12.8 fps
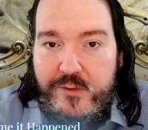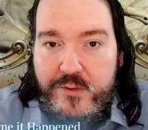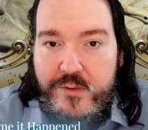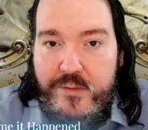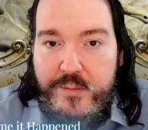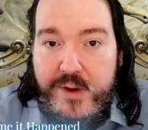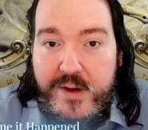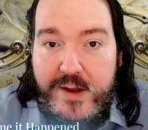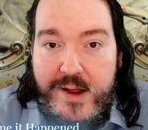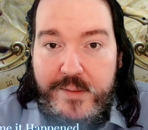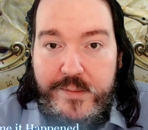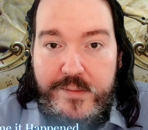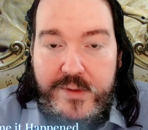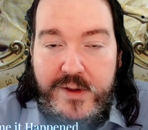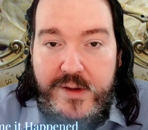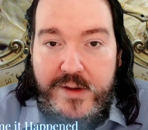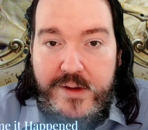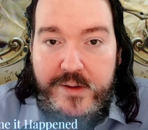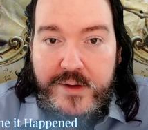to become
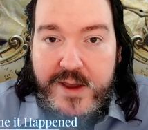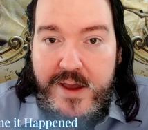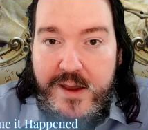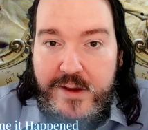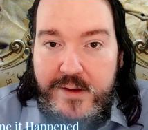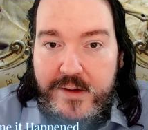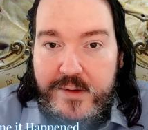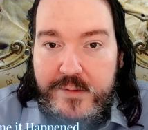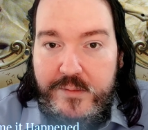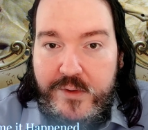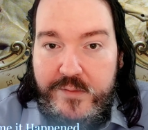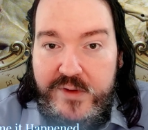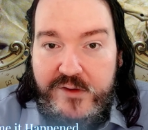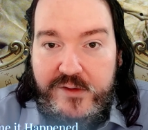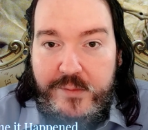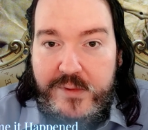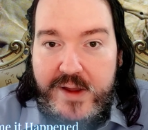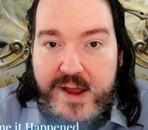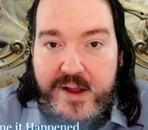the king of
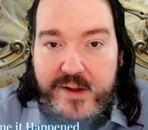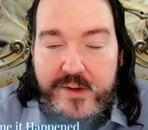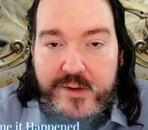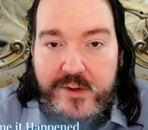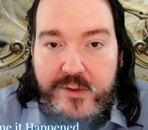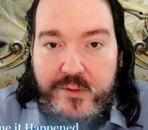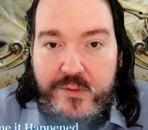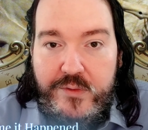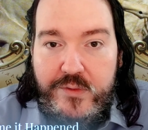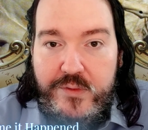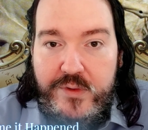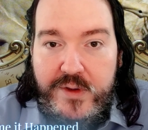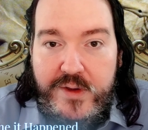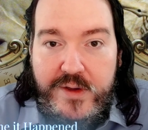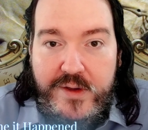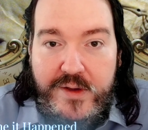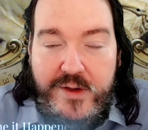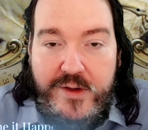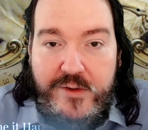Egypt and to
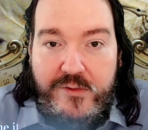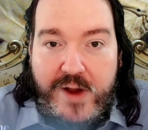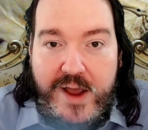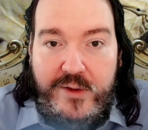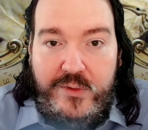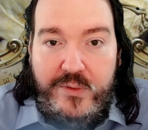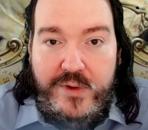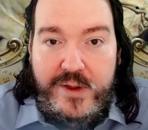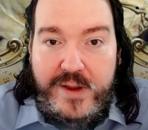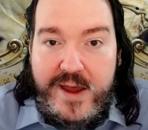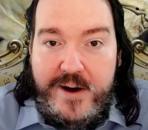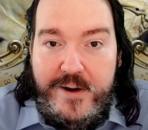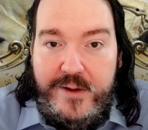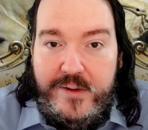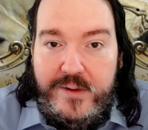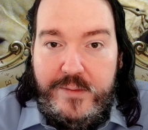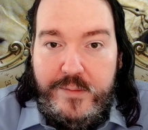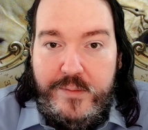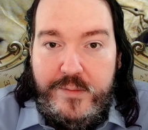try to inherit
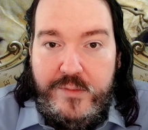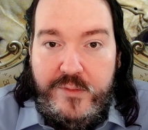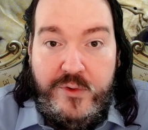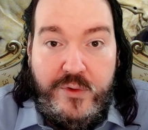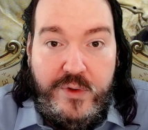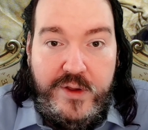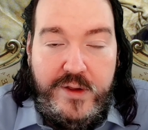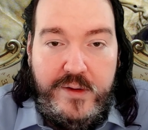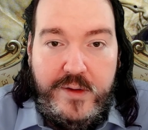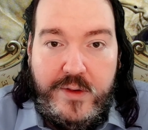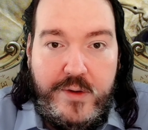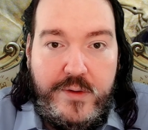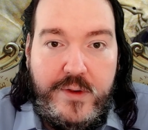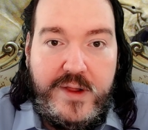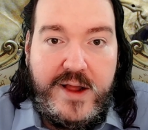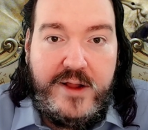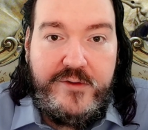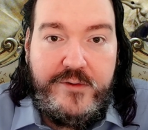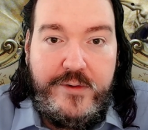ruling the local
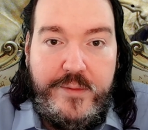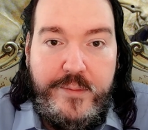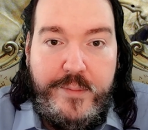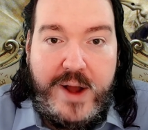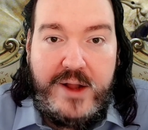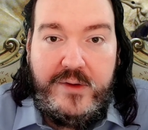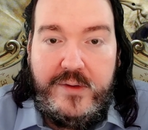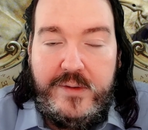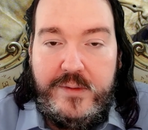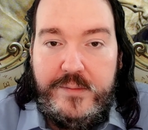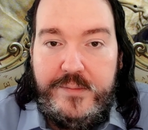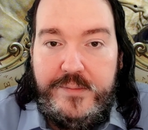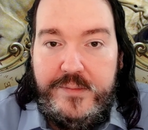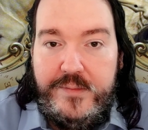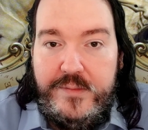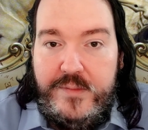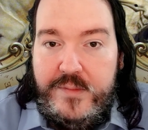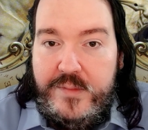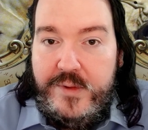culture, but
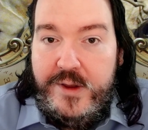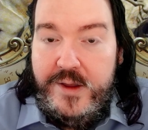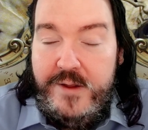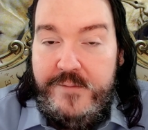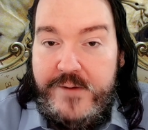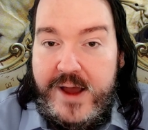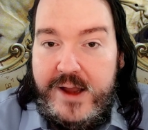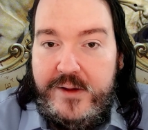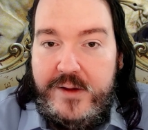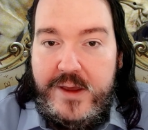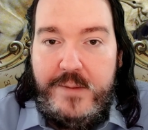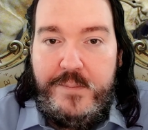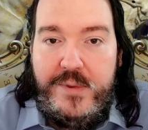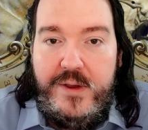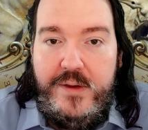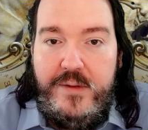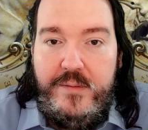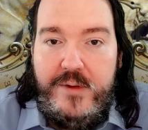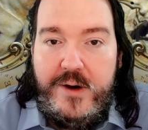in fact
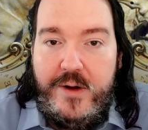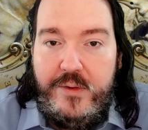keeping their